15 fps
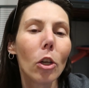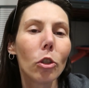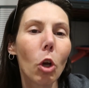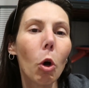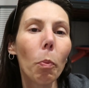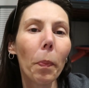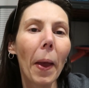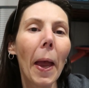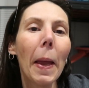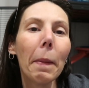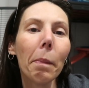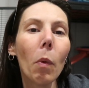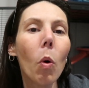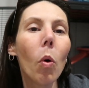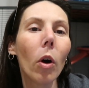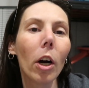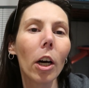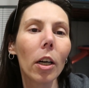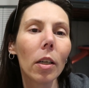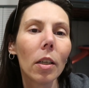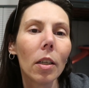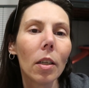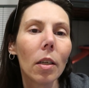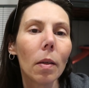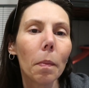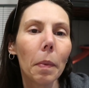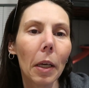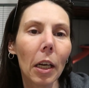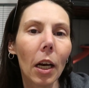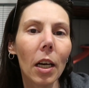Don't pay more
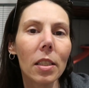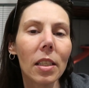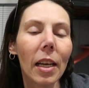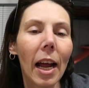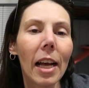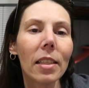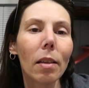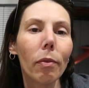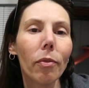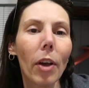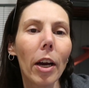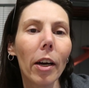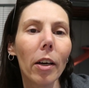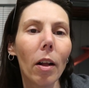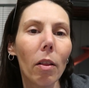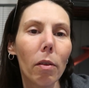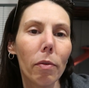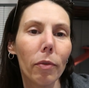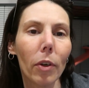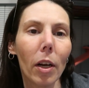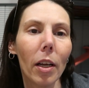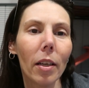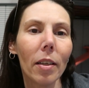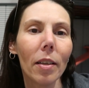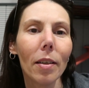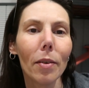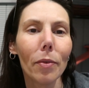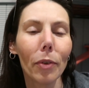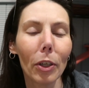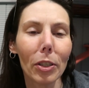because it has a ferret on the front
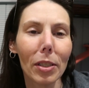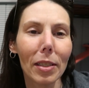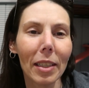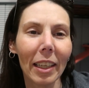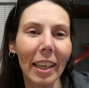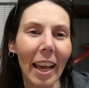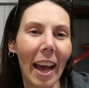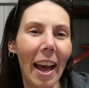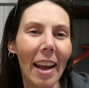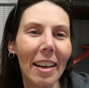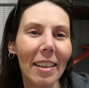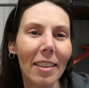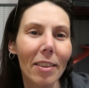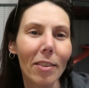versus a cat.